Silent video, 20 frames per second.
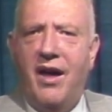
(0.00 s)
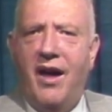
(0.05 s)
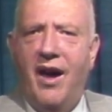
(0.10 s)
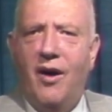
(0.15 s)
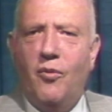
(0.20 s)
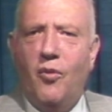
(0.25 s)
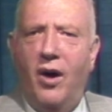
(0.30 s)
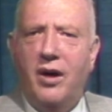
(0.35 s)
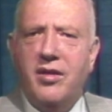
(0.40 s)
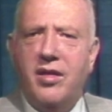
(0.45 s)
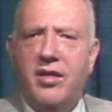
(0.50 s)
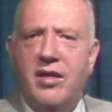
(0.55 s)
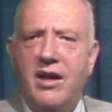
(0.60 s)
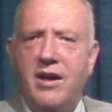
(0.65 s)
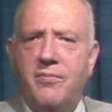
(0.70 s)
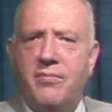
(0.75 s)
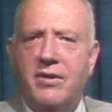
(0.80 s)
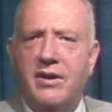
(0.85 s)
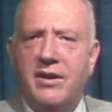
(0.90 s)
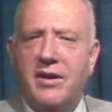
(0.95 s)
and one
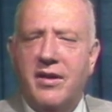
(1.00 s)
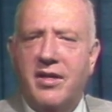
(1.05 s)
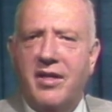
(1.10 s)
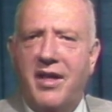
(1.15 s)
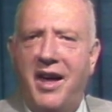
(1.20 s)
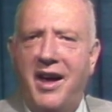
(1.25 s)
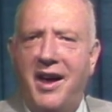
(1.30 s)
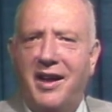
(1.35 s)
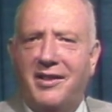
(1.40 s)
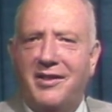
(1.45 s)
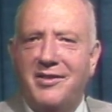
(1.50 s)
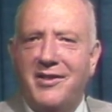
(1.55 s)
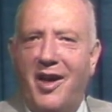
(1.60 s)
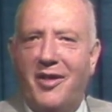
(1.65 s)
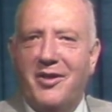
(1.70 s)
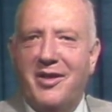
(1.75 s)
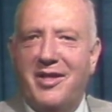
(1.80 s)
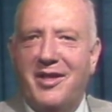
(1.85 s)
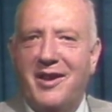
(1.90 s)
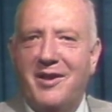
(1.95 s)
zebra is saying to the
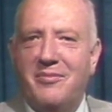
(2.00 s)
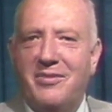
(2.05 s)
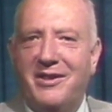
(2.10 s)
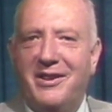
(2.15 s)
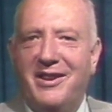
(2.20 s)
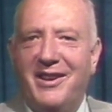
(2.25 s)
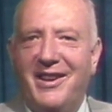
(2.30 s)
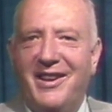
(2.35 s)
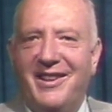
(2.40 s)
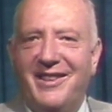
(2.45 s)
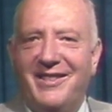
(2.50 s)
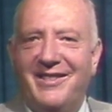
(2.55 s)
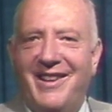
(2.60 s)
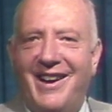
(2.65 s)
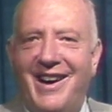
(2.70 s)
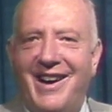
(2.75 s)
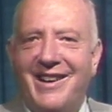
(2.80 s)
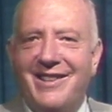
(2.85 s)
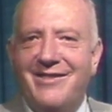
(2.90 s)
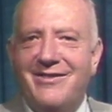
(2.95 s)
other zebra,
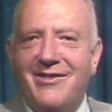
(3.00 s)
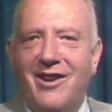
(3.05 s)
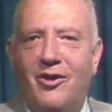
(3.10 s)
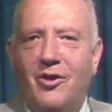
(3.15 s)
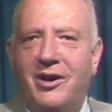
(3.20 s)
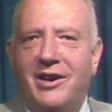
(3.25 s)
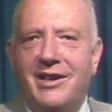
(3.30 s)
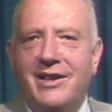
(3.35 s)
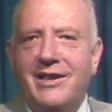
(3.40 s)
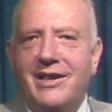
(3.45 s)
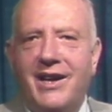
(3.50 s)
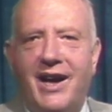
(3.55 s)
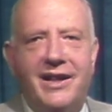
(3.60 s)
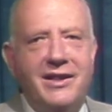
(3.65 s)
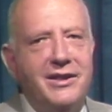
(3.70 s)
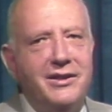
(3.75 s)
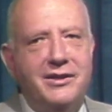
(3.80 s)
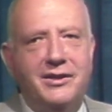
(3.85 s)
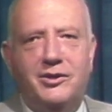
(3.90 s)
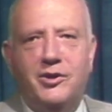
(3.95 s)
"Darn Noah
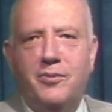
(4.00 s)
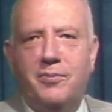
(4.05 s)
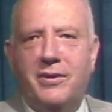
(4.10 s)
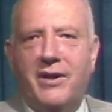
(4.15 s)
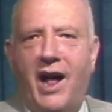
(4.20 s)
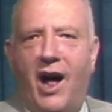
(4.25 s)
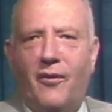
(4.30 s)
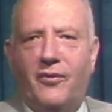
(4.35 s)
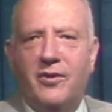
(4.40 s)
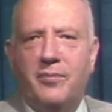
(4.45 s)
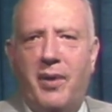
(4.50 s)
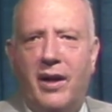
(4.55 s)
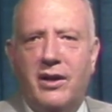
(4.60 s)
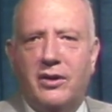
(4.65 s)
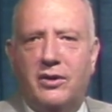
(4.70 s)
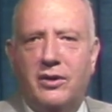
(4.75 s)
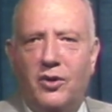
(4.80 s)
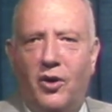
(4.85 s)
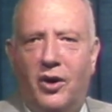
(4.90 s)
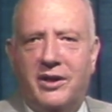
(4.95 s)
and his stupid
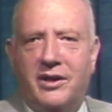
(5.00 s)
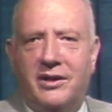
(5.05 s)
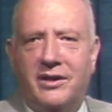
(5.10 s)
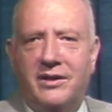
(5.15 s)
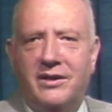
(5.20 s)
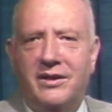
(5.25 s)
alphabetical order."